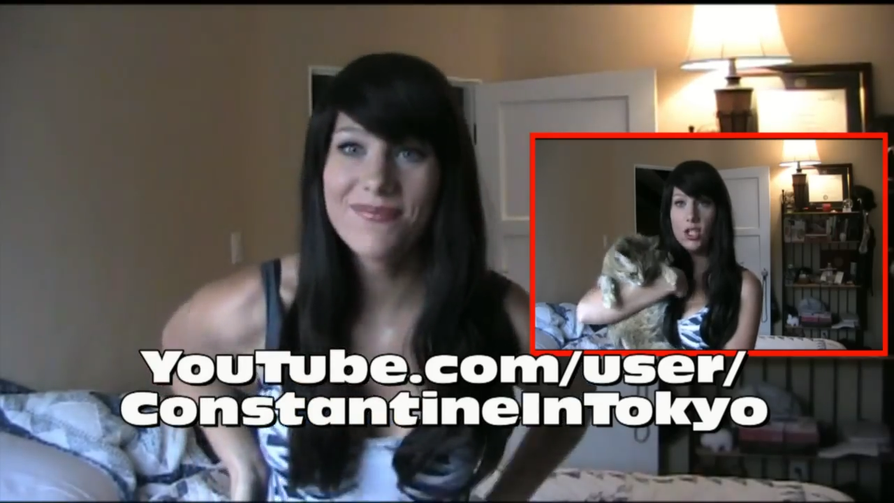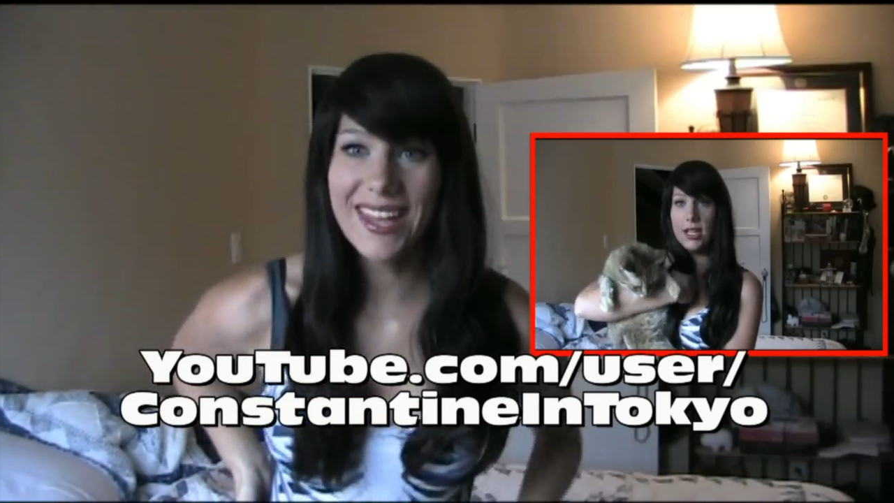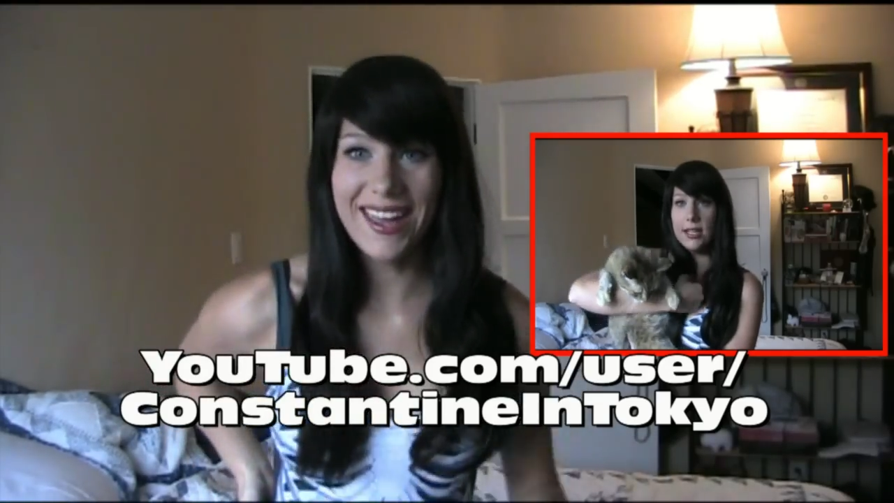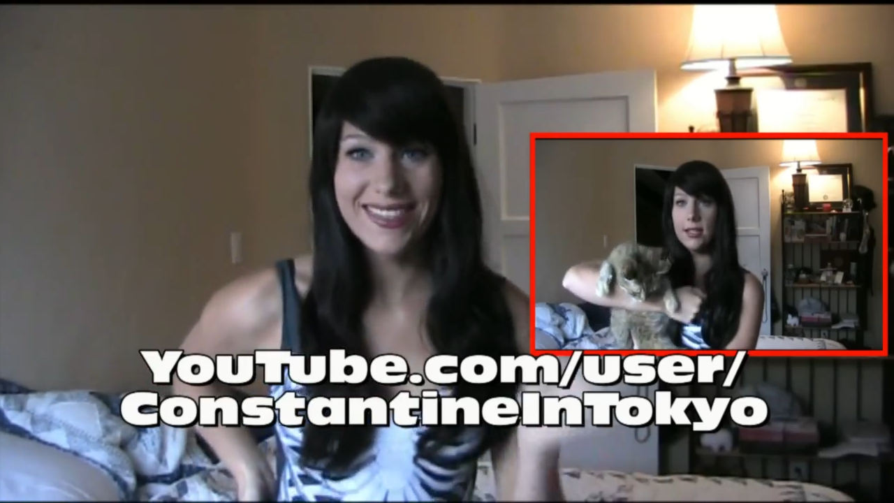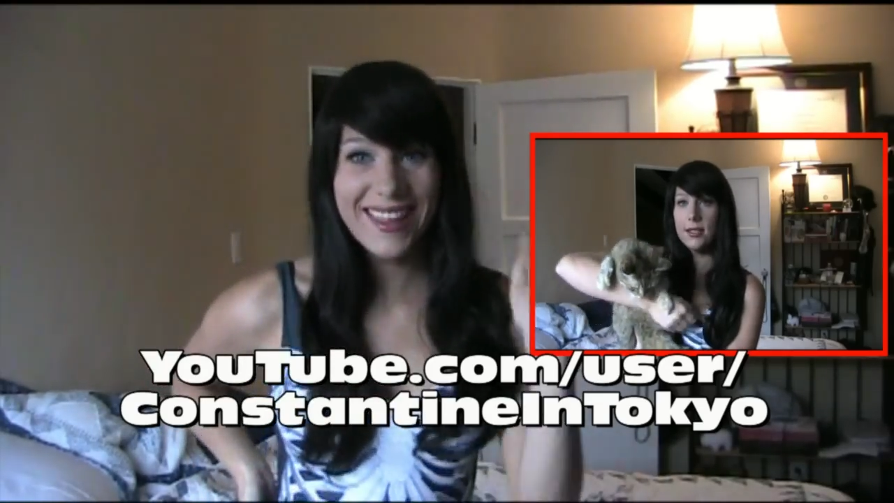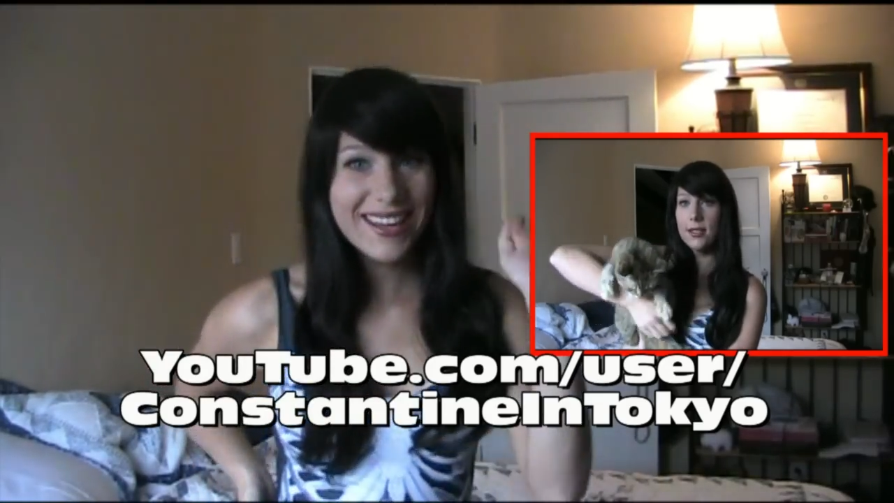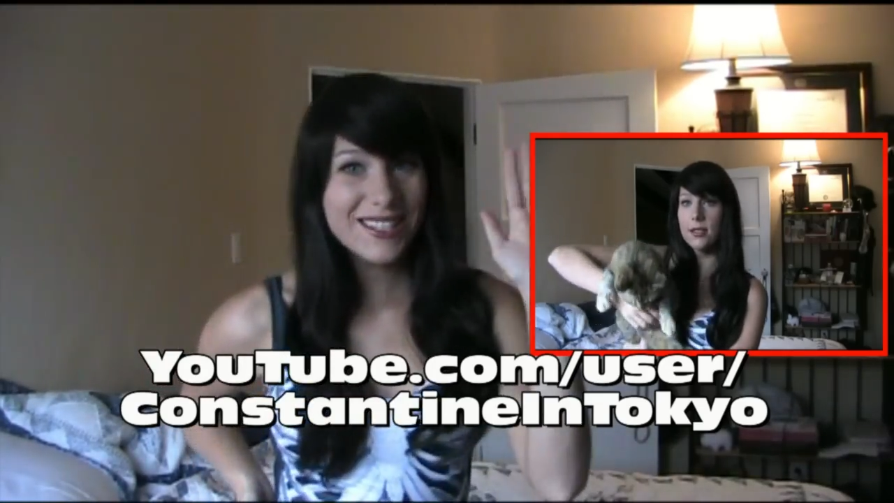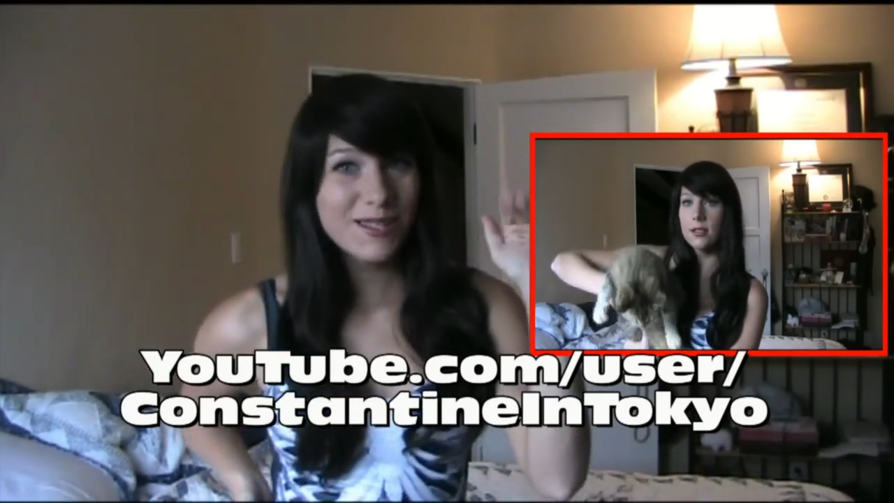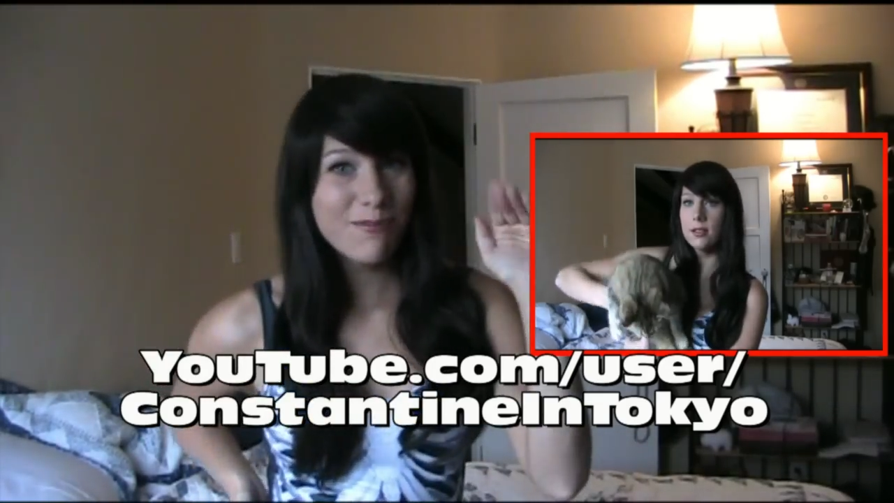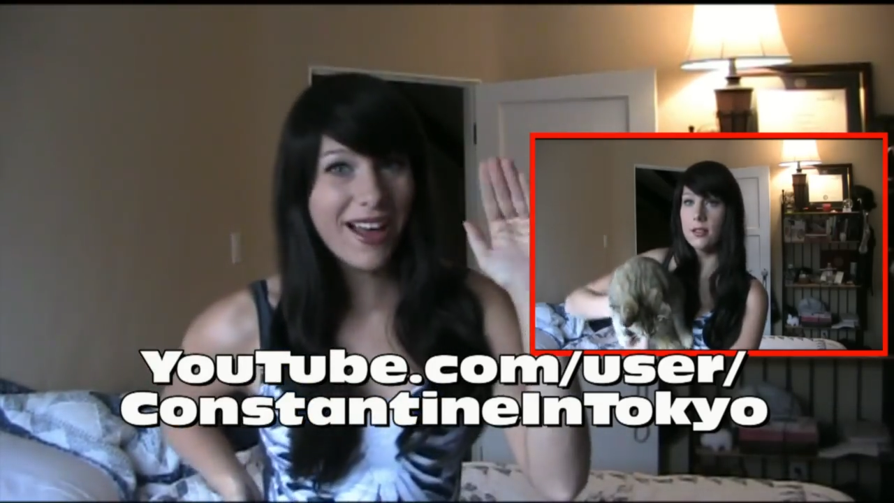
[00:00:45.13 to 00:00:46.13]
Okay,
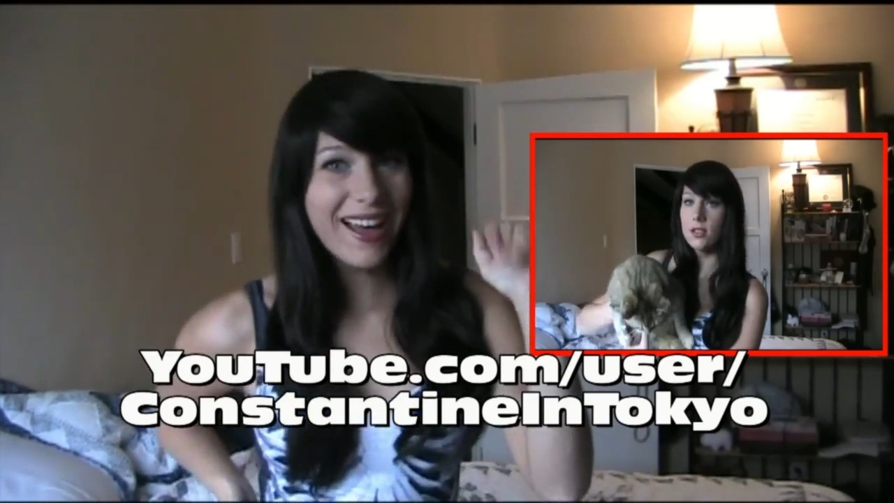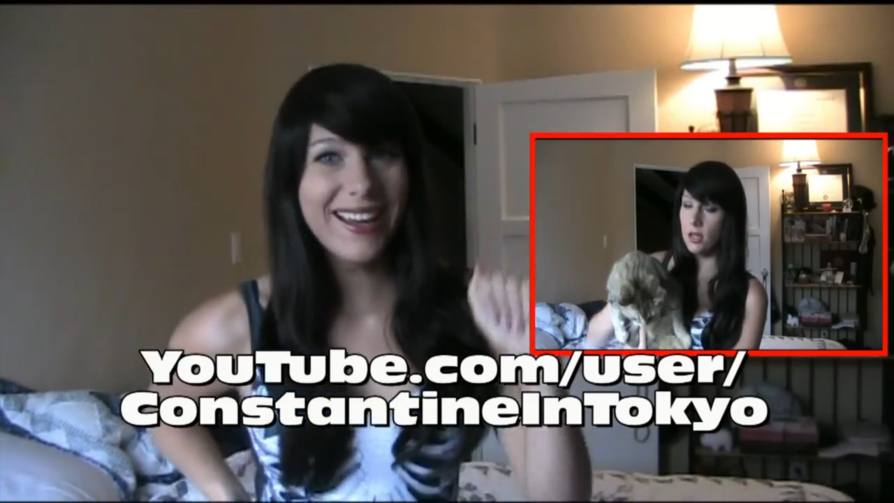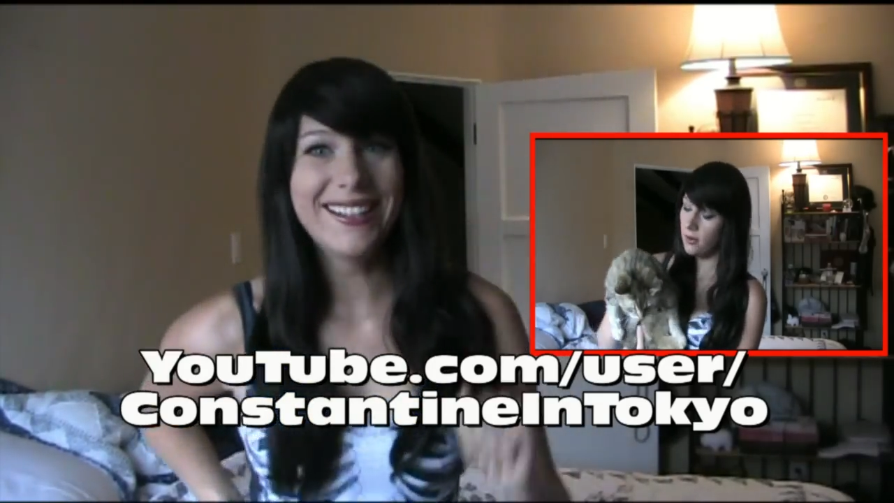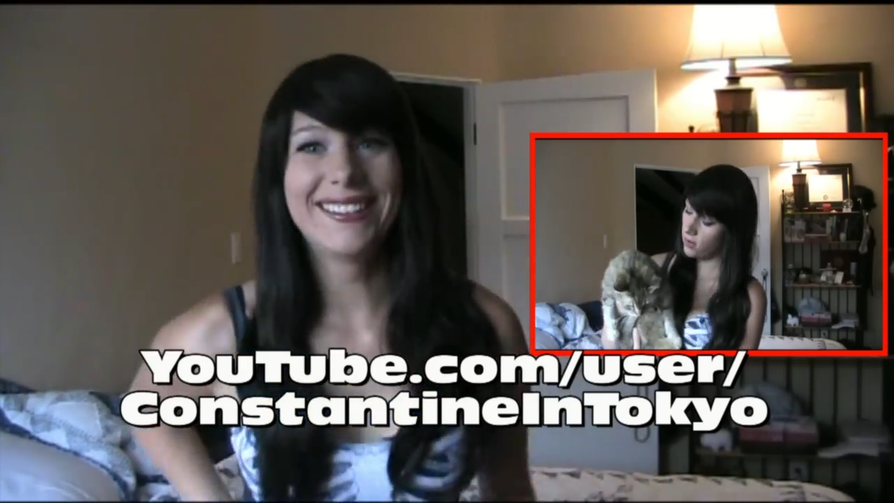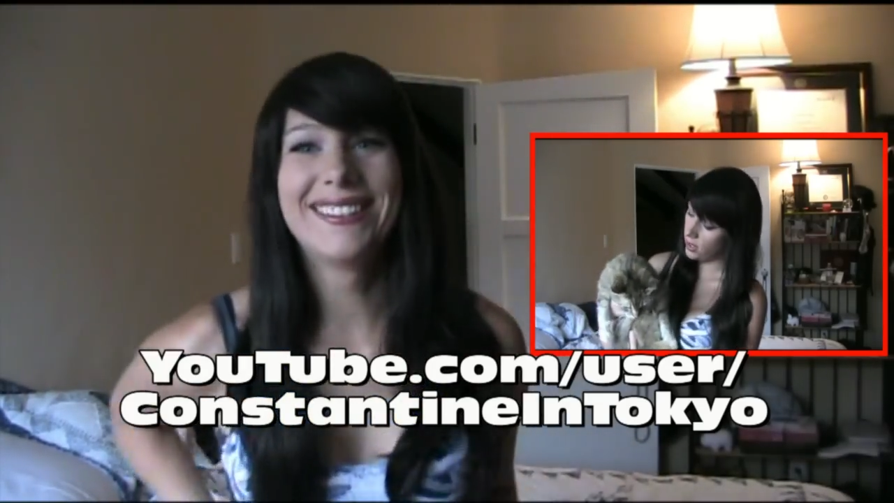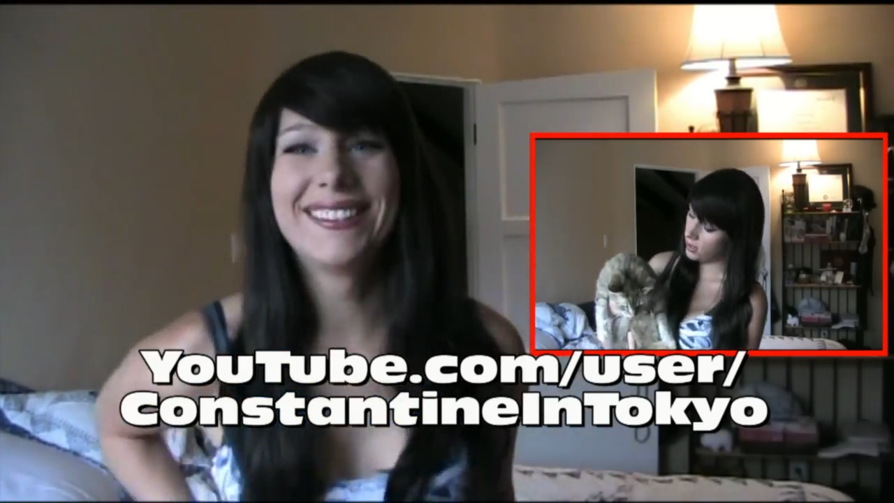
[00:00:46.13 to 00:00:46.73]
thanks, bye.